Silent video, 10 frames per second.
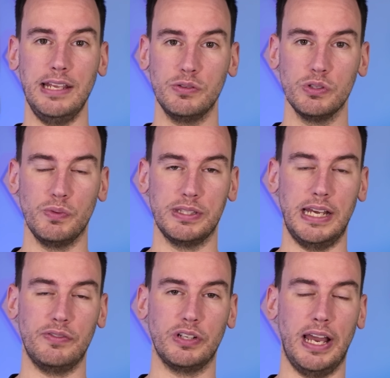ASUS was
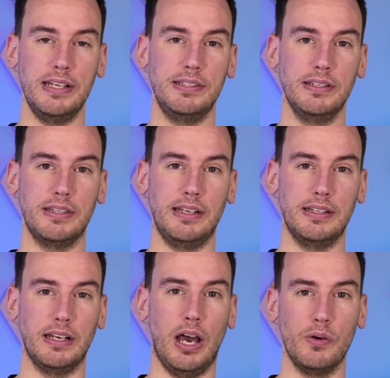advertising that it
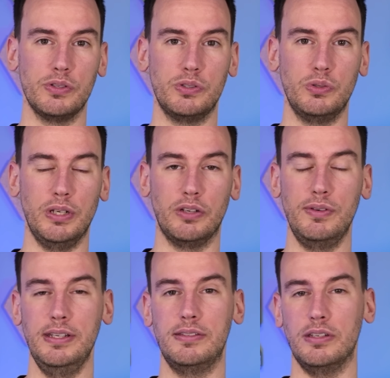allows to
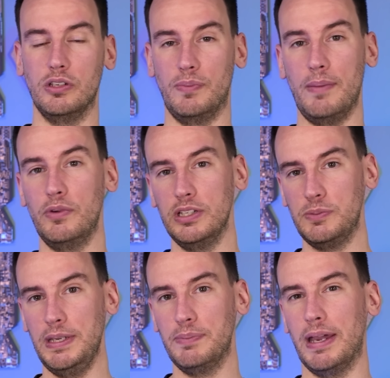increase your memory
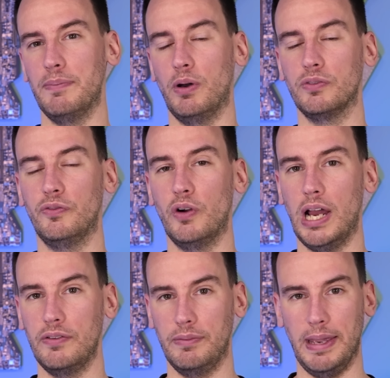speed by about
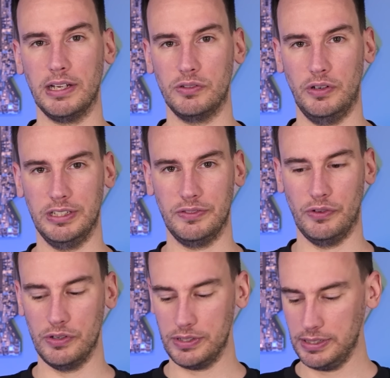400
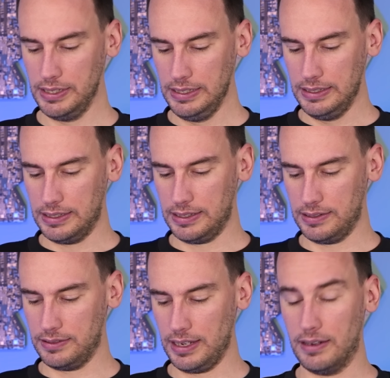megatransfers
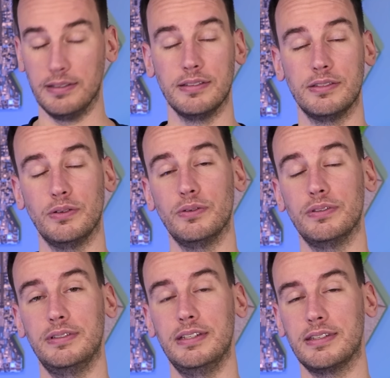and yeah, so
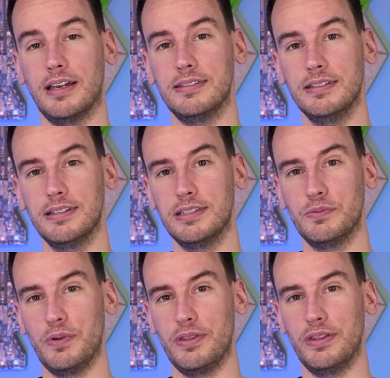discussing this
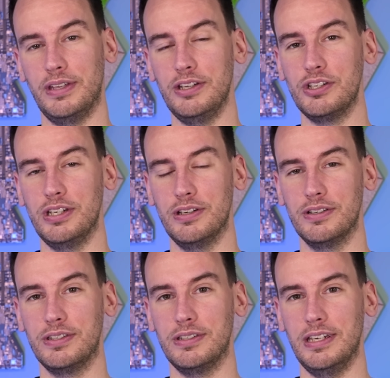with the
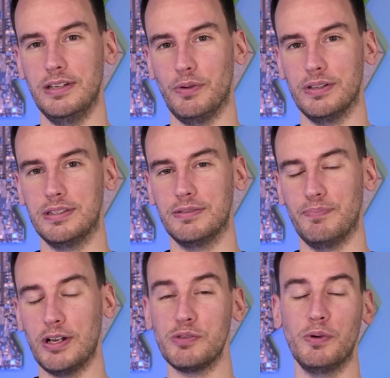engineers, it was
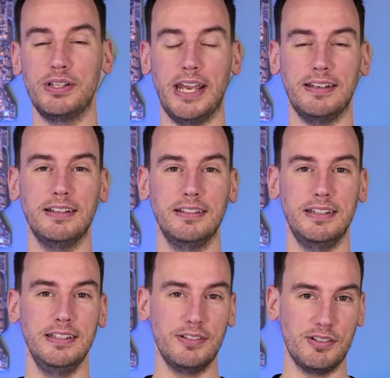much more
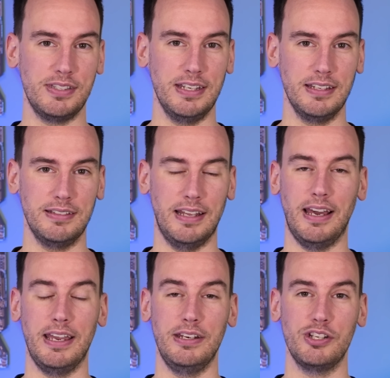technically interesting than
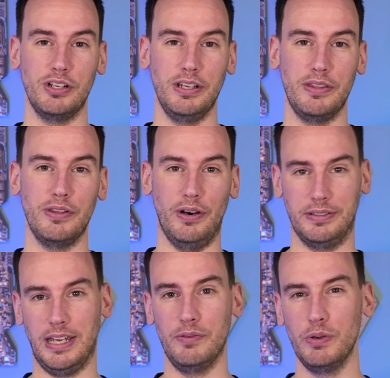I initially
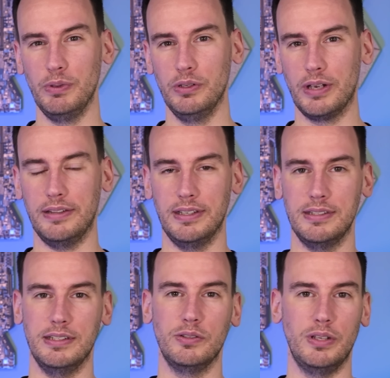thought, and we will look at
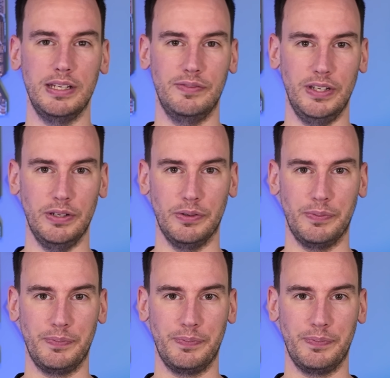this in today's video.